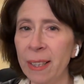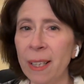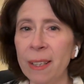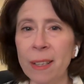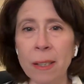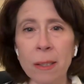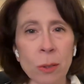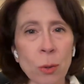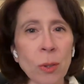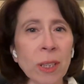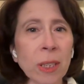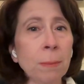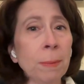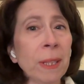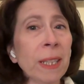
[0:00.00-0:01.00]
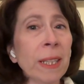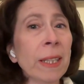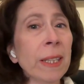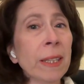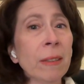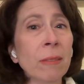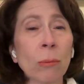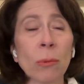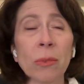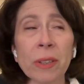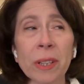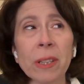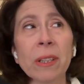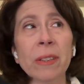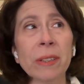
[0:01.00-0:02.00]
and there's going to be
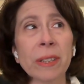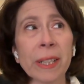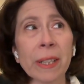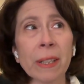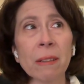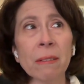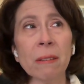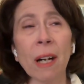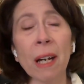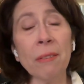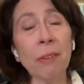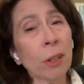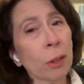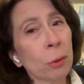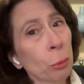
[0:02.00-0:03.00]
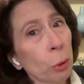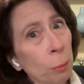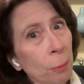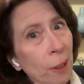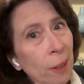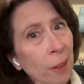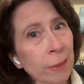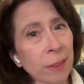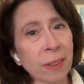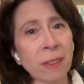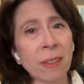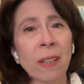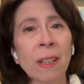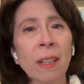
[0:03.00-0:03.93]
I've heard rumors